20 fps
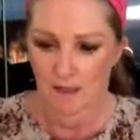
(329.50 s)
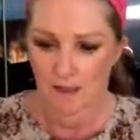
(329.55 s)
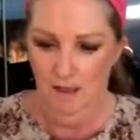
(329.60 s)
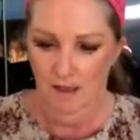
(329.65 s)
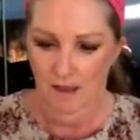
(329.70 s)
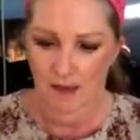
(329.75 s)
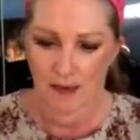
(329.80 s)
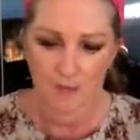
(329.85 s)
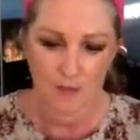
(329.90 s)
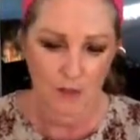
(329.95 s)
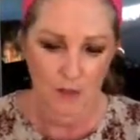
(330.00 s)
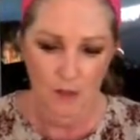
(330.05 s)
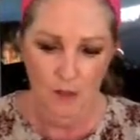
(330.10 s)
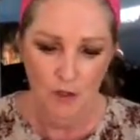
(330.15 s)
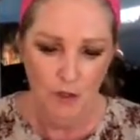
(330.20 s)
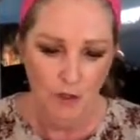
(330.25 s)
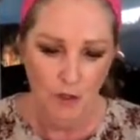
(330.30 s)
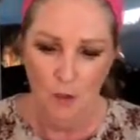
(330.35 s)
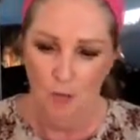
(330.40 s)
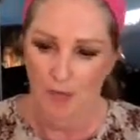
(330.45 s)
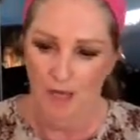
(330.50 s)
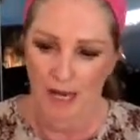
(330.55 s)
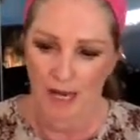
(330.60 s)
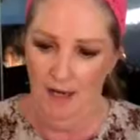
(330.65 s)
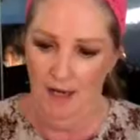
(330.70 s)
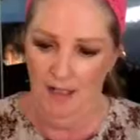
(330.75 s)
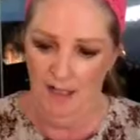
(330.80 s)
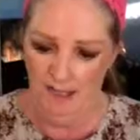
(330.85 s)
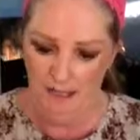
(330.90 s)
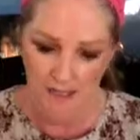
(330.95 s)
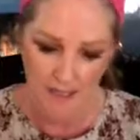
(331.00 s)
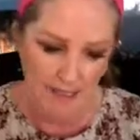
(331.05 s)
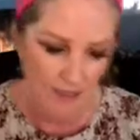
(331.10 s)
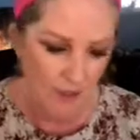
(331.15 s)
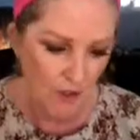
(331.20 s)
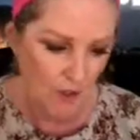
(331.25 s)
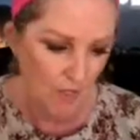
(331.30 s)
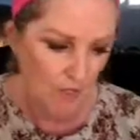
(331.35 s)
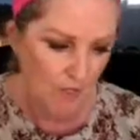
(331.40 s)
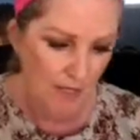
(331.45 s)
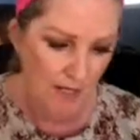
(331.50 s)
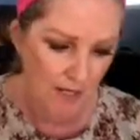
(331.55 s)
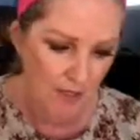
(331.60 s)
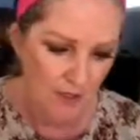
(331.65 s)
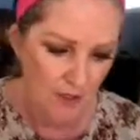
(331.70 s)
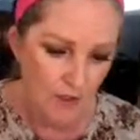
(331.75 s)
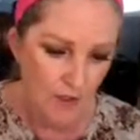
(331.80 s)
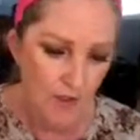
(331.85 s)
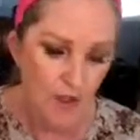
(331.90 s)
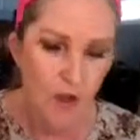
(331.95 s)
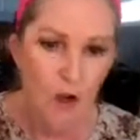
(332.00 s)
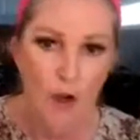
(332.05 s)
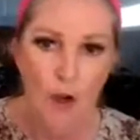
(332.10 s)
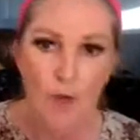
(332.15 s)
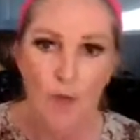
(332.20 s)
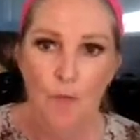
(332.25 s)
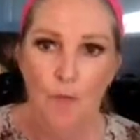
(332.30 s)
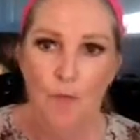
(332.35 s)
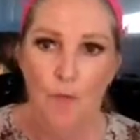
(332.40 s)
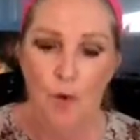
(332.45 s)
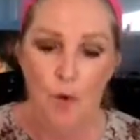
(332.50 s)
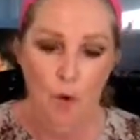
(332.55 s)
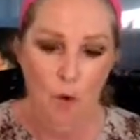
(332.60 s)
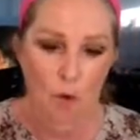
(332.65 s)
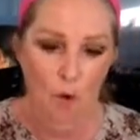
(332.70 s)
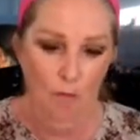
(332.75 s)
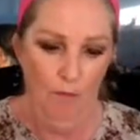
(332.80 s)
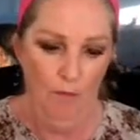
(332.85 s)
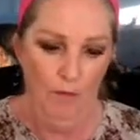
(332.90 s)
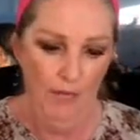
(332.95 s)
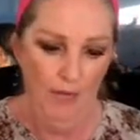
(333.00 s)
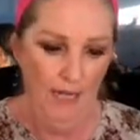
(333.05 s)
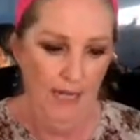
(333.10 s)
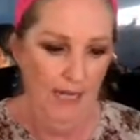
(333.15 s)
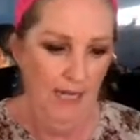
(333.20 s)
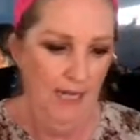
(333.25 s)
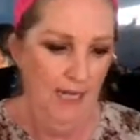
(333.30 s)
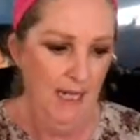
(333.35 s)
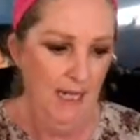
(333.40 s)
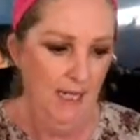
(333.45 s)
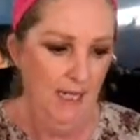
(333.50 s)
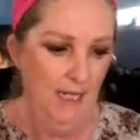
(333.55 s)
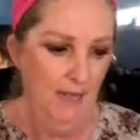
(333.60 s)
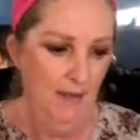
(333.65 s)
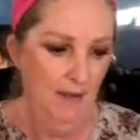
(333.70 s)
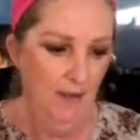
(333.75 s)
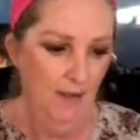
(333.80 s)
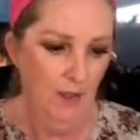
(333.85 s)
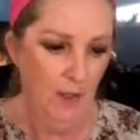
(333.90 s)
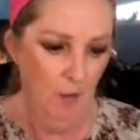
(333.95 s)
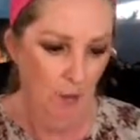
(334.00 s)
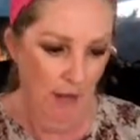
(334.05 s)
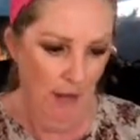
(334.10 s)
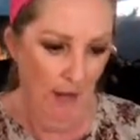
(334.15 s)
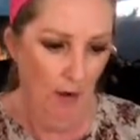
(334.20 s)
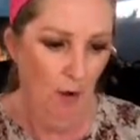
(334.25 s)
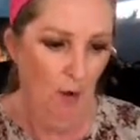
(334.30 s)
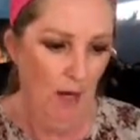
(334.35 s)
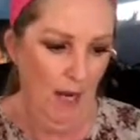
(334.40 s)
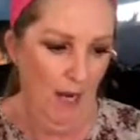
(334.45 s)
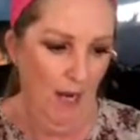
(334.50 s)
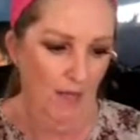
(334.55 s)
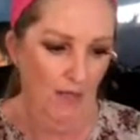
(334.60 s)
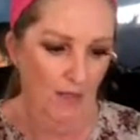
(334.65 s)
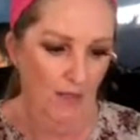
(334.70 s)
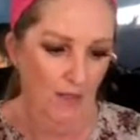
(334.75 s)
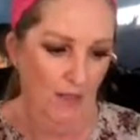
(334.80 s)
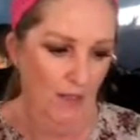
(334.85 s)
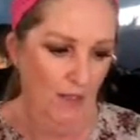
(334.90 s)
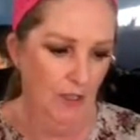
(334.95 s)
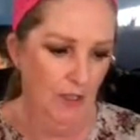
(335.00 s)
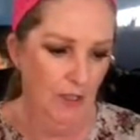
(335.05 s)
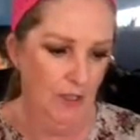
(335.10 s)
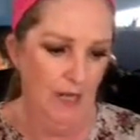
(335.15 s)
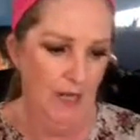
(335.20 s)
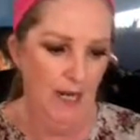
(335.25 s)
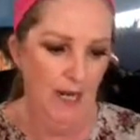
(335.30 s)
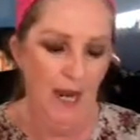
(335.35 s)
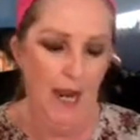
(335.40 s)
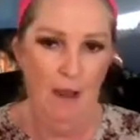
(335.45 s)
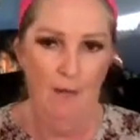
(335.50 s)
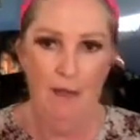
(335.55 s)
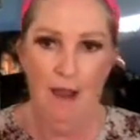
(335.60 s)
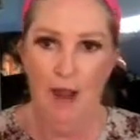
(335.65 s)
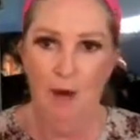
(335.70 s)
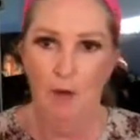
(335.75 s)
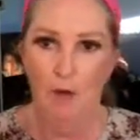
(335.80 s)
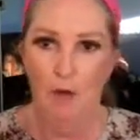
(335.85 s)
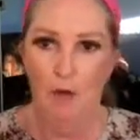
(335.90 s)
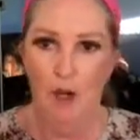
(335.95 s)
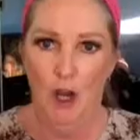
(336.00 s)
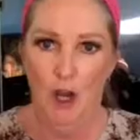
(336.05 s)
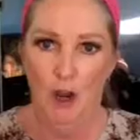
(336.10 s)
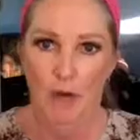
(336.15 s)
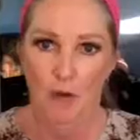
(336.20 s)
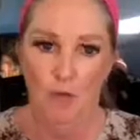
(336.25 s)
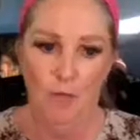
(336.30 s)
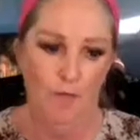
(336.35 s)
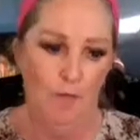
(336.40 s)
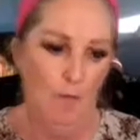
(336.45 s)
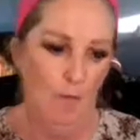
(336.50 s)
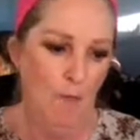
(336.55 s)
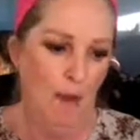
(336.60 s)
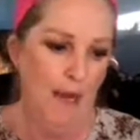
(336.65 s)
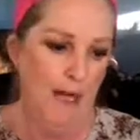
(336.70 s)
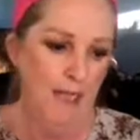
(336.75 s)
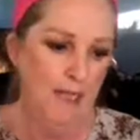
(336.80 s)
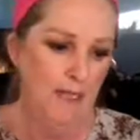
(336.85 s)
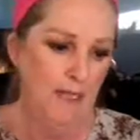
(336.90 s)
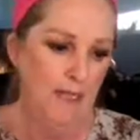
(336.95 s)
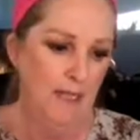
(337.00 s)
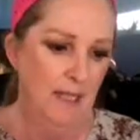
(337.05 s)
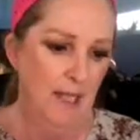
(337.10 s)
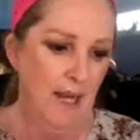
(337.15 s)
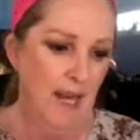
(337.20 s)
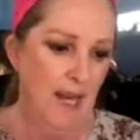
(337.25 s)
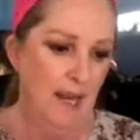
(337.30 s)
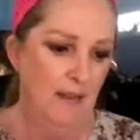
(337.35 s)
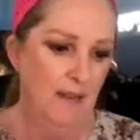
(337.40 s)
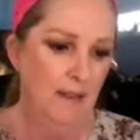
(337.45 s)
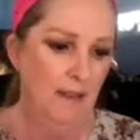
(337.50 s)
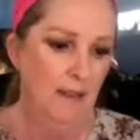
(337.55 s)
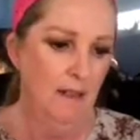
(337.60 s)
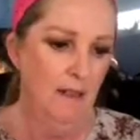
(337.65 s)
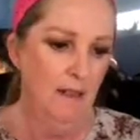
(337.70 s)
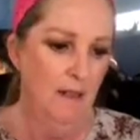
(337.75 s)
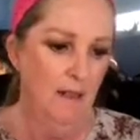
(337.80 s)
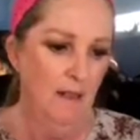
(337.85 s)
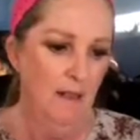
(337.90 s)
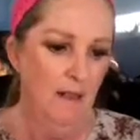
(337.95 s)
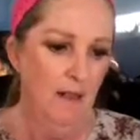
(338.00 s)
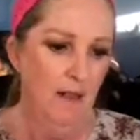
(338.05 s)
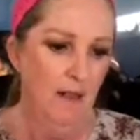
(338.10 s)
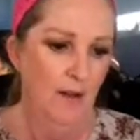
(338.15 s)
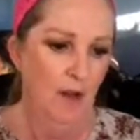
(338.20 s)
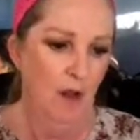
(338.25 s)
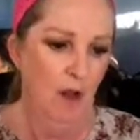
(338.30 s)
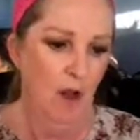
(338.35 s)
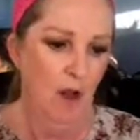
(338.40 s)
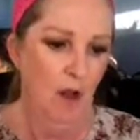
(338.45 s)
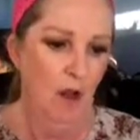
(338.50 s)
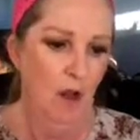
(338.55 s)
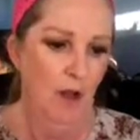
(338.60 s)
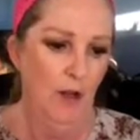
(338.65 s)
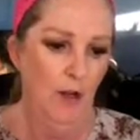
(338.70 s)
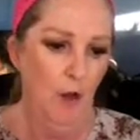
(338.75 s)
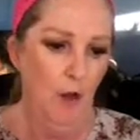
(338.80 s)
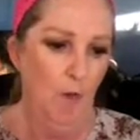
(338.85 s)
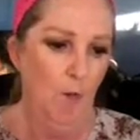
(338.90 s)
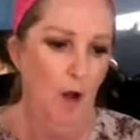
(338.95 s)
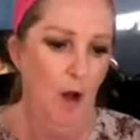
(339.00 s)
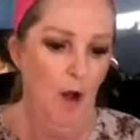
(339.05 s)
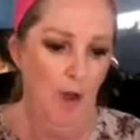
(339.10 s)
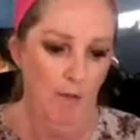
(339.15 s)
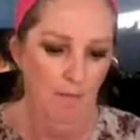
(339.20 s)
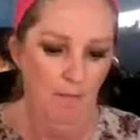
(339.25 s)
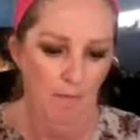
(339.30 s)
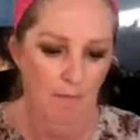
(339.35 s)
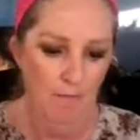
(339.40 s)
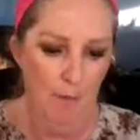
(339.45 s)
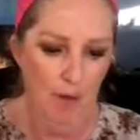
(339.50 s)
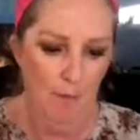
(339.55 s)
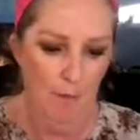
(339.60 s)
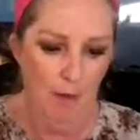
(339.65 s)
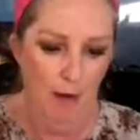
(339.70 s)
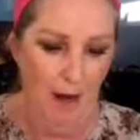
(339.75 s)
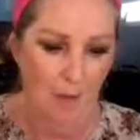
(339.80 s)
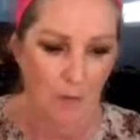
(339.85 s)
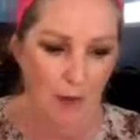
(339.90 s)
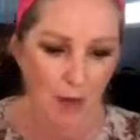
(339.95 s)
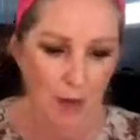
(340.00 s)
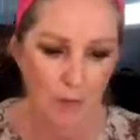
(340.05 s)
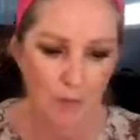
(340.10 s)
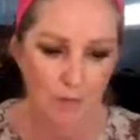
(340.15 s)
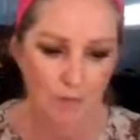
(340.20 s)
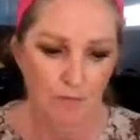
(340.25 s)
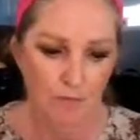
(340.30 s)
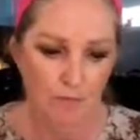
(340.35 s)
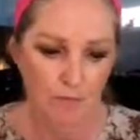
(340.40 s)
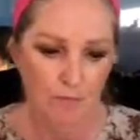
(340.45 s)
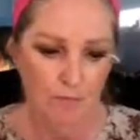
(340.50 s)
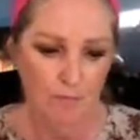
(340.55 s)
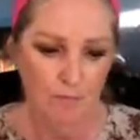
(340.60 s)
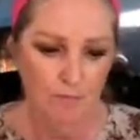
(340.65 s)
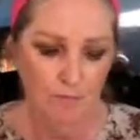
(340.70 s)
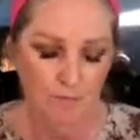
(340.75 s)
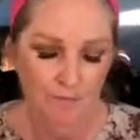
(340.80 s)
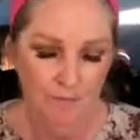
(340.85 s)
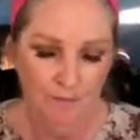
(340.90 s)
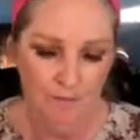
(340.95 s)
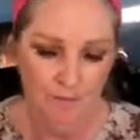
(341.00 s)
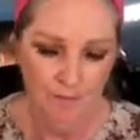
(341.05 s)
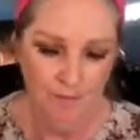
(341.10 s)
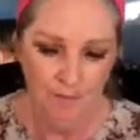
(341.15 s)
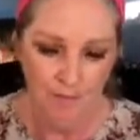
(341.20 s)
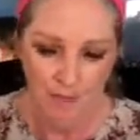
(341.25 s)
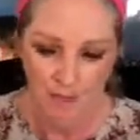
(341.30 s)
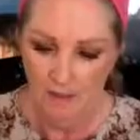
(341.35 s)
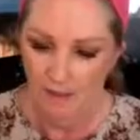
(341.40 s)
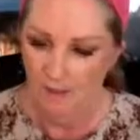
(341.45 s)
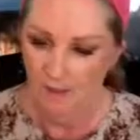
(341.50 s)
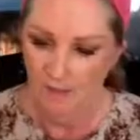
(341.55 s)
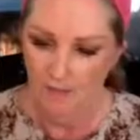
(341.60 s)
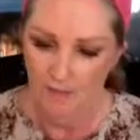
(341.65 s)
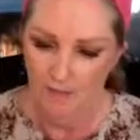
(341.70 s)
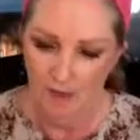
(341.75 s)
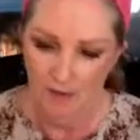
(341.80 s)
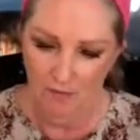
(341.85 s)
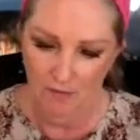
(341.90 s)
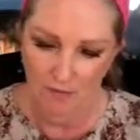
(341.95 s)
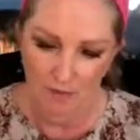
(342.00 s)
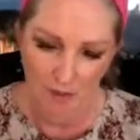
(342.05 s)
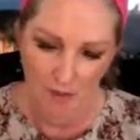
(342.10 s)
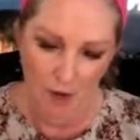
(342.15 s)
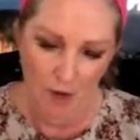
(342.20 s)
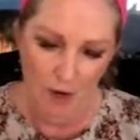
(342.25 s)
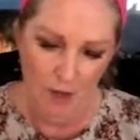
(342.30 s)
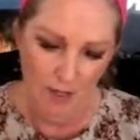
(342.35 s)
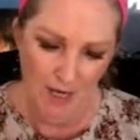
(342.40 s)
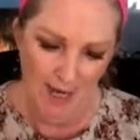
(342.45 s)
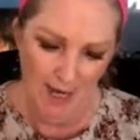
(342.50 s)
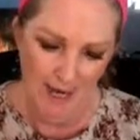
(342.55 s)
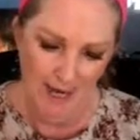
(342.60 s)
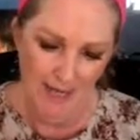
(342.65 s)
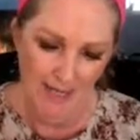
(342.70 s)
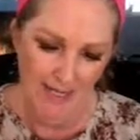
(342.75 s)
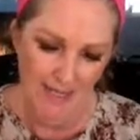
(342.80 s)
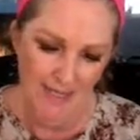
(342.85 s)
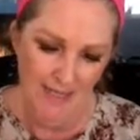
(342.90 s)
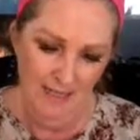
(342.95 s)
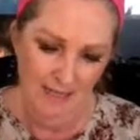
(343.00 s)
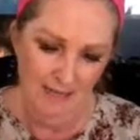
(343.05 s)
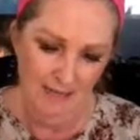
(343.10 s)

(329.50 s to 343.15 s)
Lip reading: I haven't used all the colours in this. I've tended to go for the pale colours to see how they would go for bases and highlighting on my brow bone. They're okay.